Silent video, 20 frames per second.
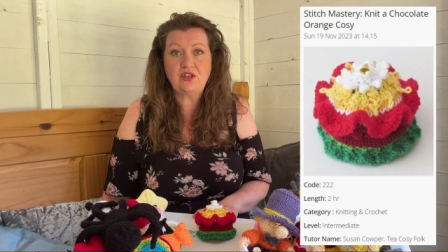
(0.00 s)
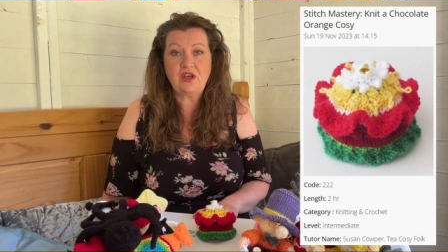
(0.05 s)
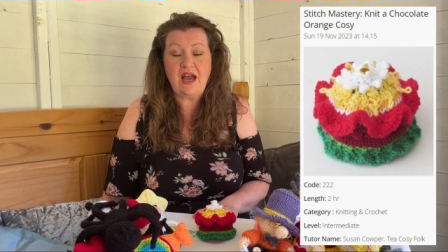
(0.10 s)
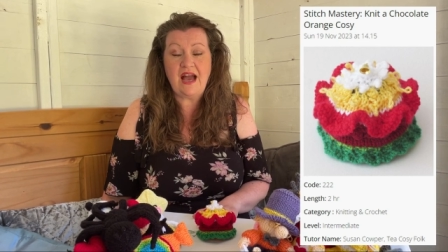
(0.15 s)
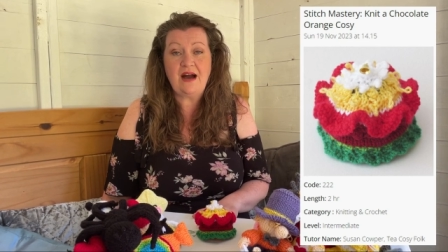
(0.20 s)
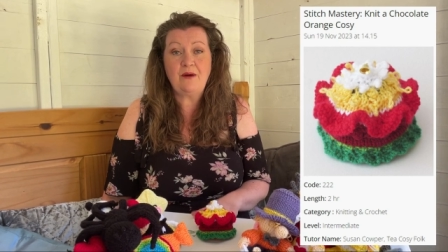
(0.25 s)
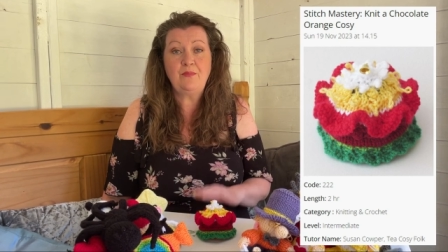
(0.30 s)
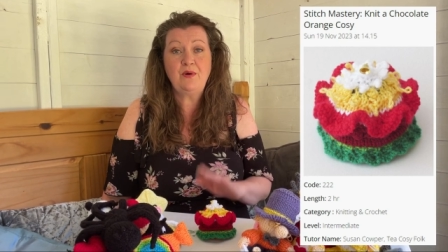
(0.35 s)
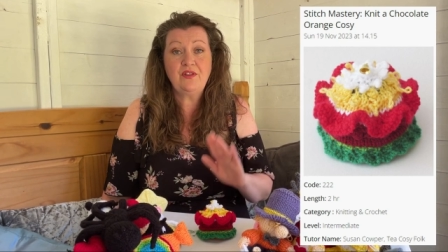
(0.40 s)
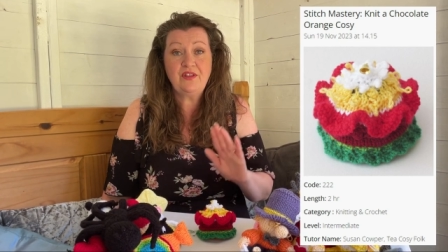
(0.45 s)

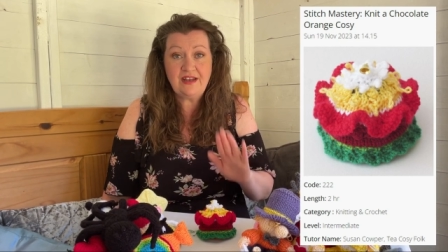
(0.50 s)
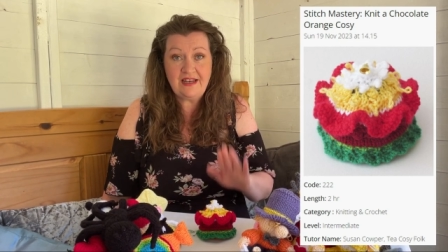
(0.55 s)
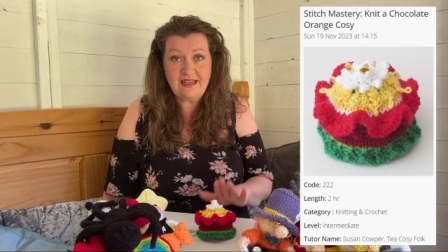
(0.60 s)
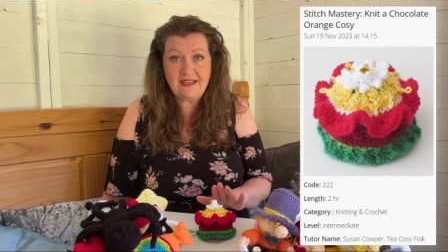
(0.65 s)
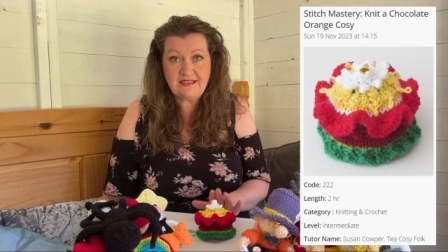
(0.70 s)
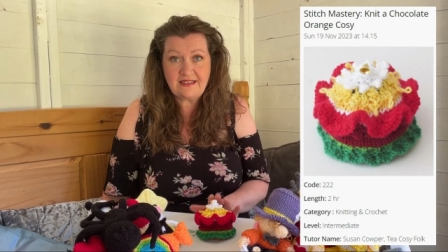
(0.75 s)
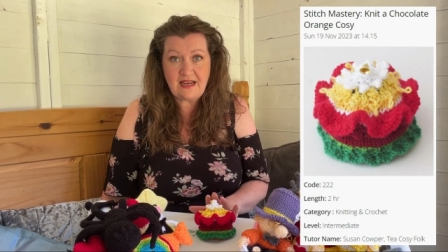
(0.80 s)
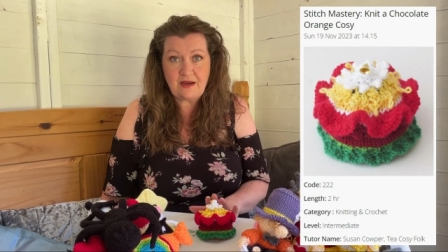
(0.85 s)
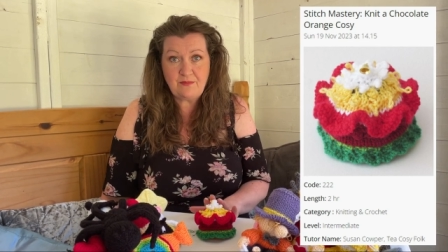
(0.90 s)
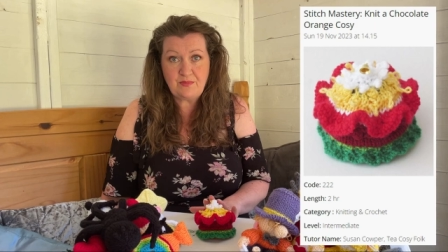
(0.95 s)
I'll put the
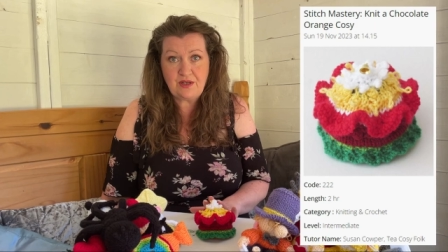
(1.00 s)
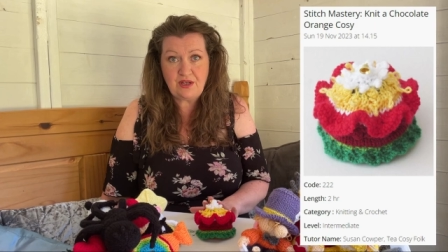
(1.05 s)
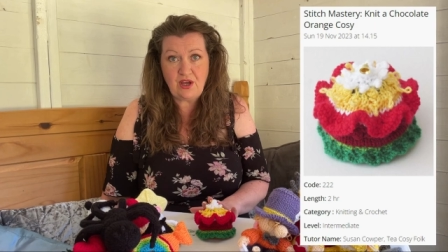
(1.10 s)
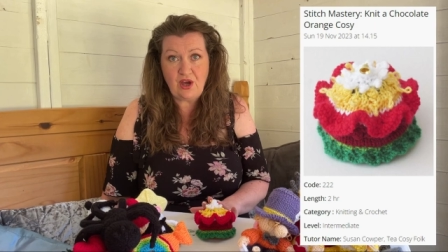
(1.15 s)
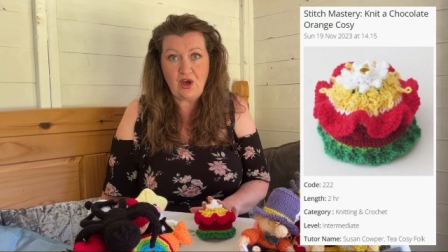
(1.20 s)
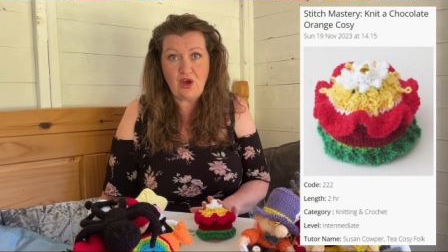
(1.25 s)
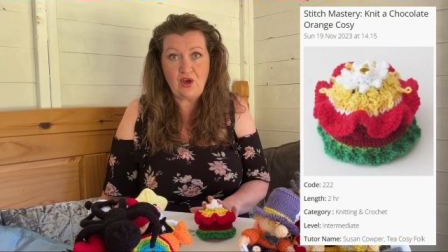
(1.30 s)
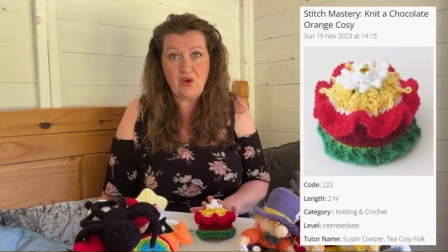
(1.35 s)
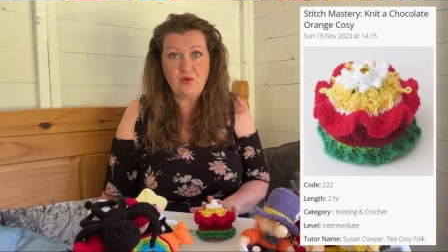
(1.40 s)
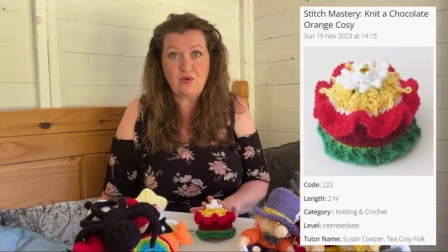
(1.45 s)
link down
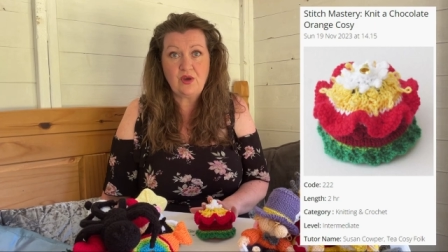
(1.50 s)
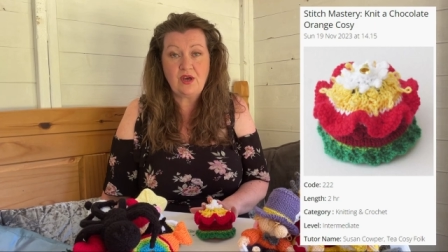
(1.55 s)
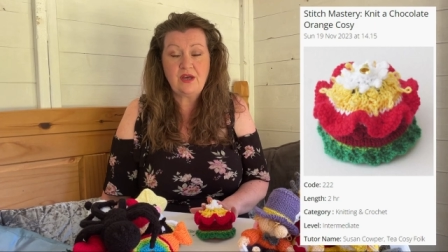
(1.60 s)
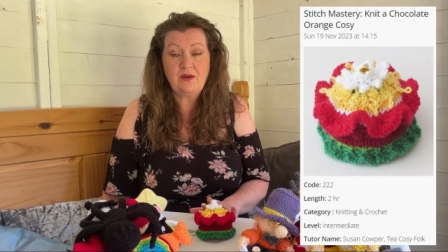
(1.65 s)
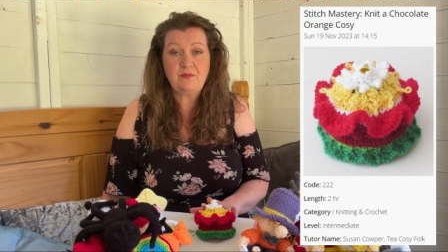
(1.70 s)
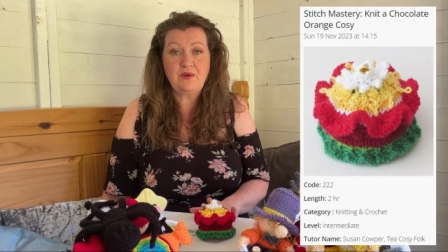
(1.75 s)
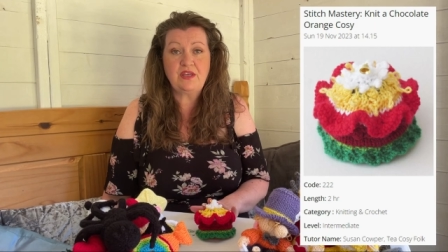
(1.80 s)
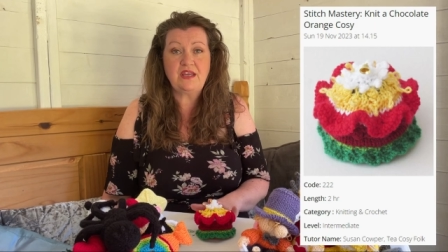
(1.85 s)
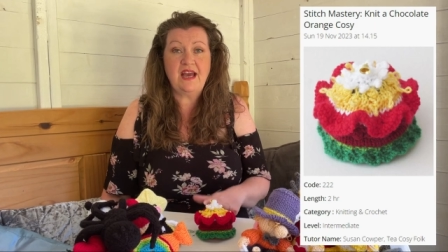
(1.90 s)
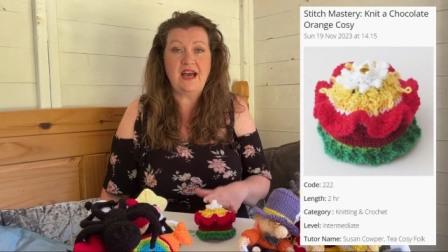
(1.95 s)
below,
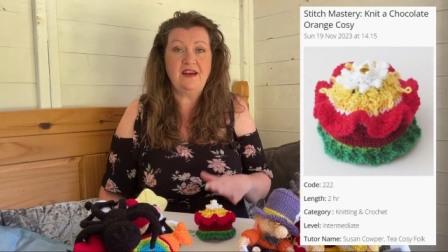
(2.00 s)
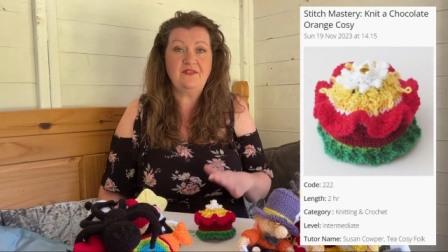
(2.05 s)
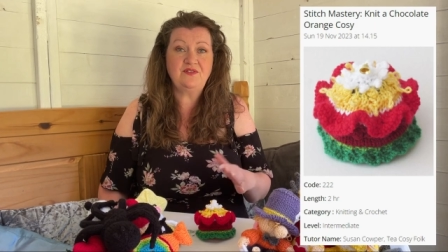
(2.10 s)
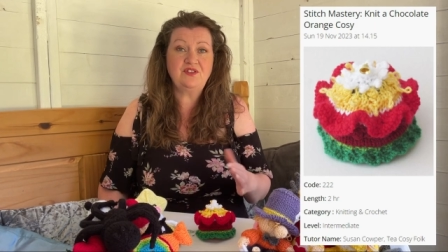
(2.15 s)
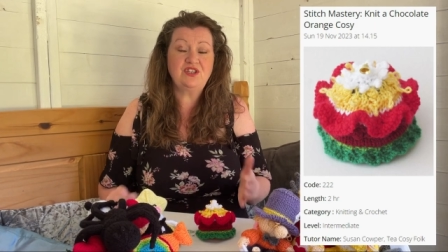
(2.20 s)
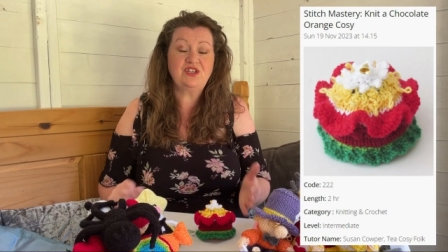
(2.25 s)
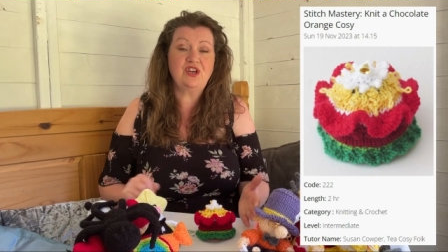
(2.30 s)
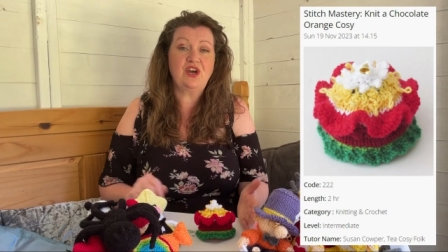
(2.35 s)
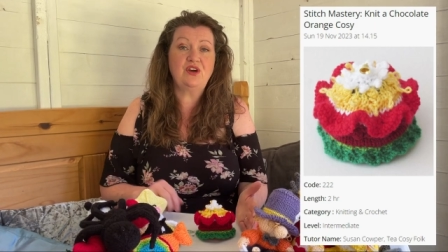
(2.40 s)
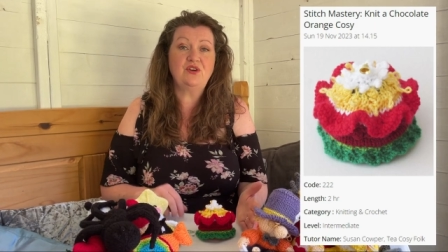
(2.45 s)
but you have
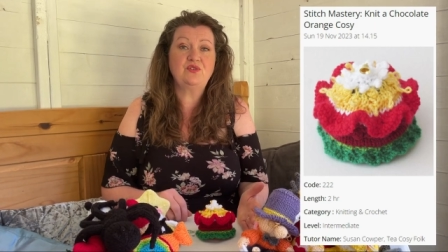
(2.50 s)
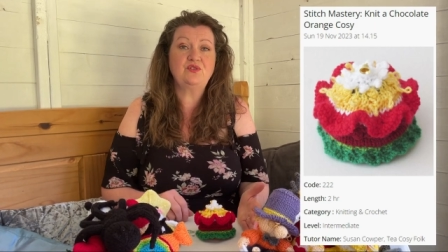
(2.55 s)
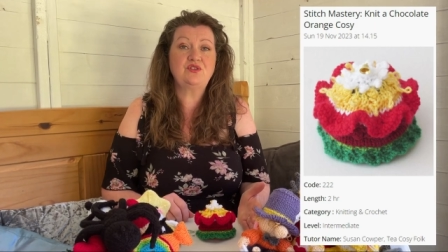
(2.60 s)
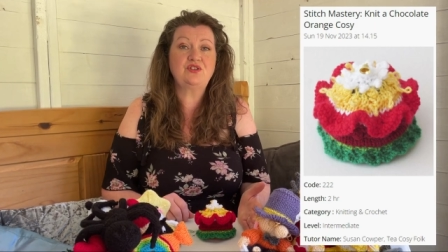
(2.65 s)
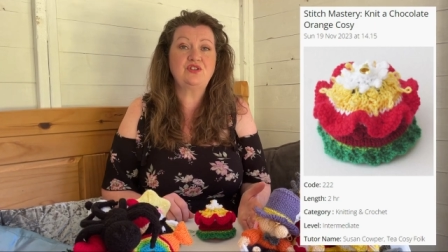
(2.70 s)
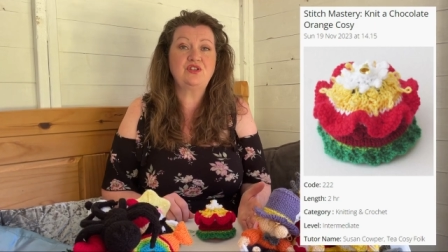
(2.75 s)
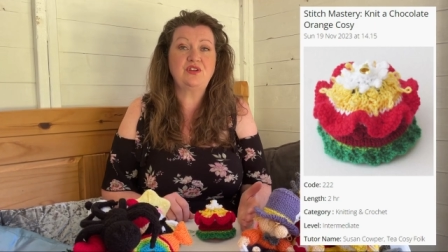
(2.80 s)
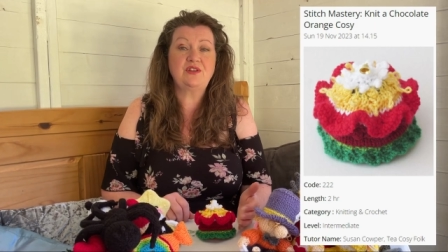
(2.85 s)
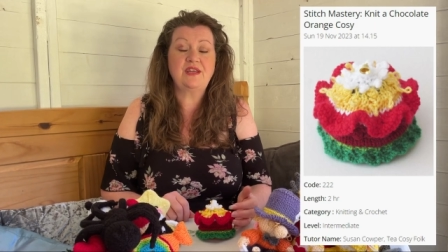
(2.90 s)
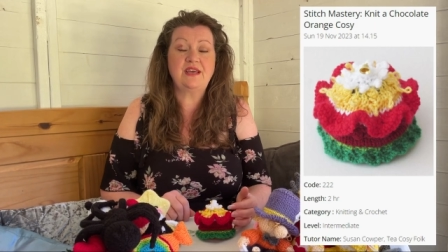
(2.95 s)
to go
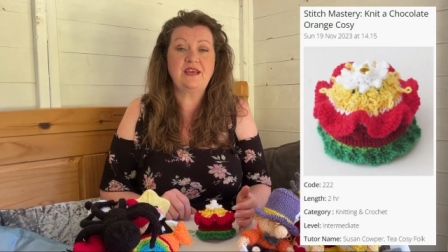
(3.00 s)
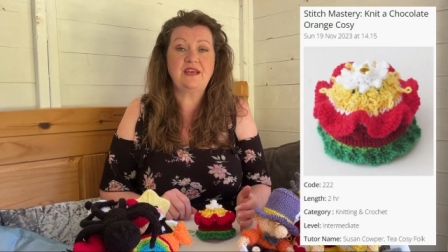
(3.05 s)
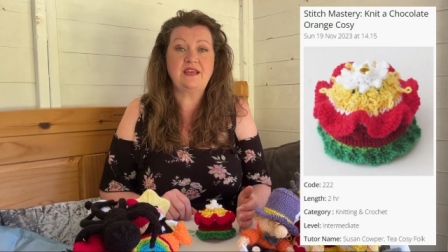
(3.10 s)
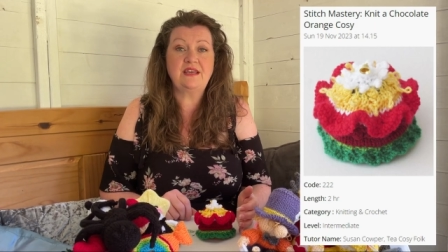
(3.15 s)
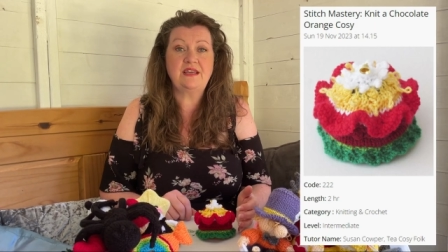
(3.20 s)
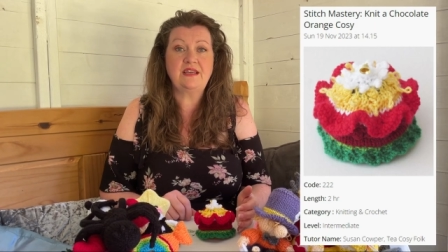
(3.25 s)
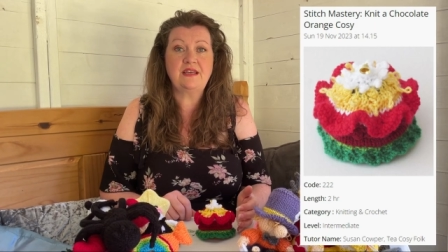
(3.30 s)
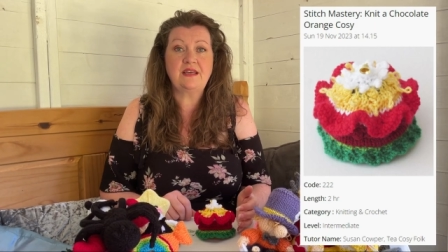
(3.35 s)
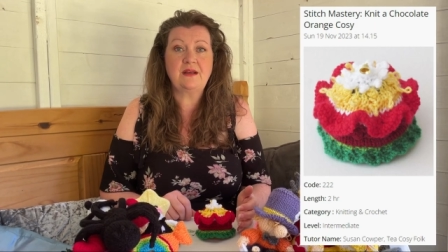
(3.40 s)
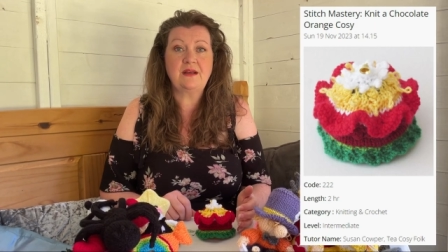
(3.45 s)
to the